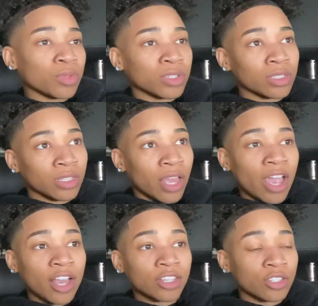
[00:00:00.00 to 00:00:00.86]
was
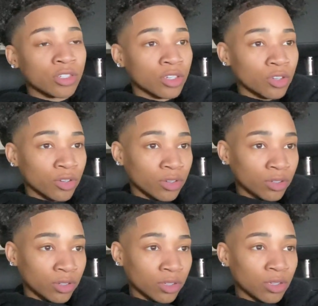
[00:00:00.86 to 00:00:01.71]
last year.
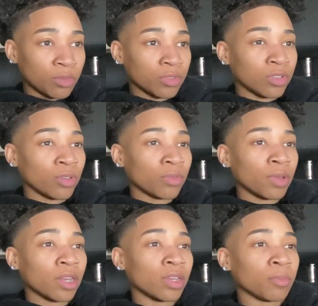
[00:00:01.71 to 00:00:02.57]
It was getting
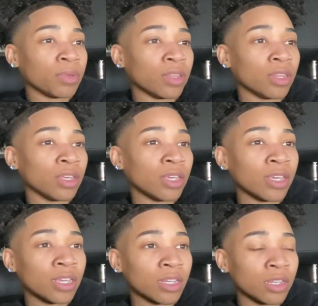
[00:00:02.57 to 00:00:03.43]
ready to be the
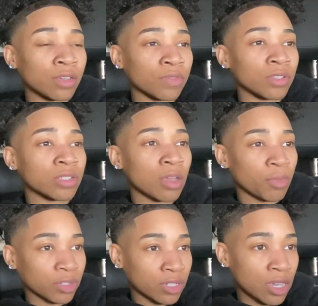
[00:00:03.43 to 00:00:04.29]
end of the
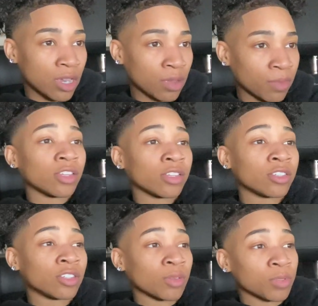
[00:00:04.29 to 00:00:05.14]
summertime.
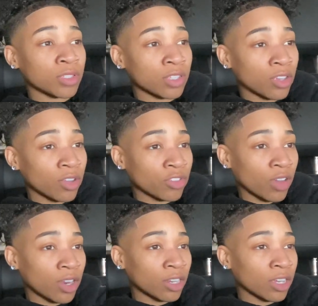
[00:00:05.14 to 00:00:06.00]
She was still
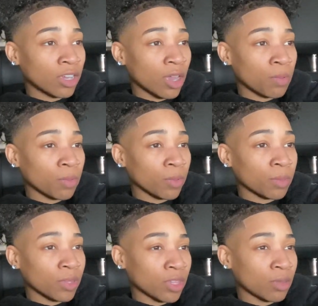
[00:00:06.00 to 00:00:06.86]
trying to link up with
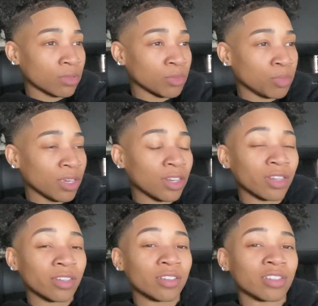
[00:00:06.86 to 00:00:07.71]
me, but she was being
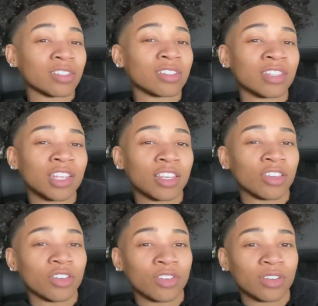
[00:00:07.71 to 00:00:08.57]
a little
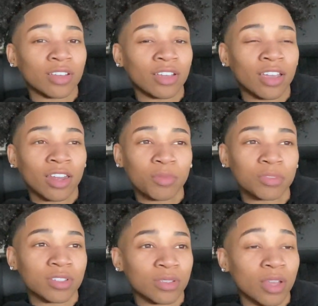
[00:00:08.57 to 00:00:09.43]
sneakier. And I'm
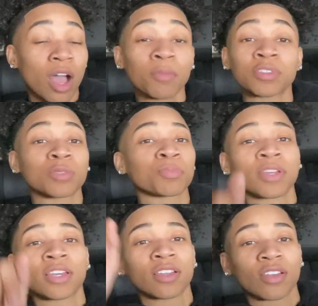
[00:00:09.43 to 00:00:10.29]
just, I'm just
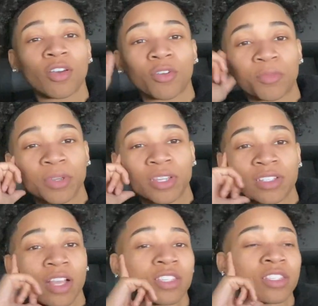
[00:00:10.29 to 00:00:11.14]
playing along
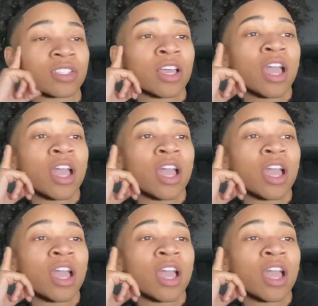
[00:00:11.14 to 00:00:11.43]
because I just,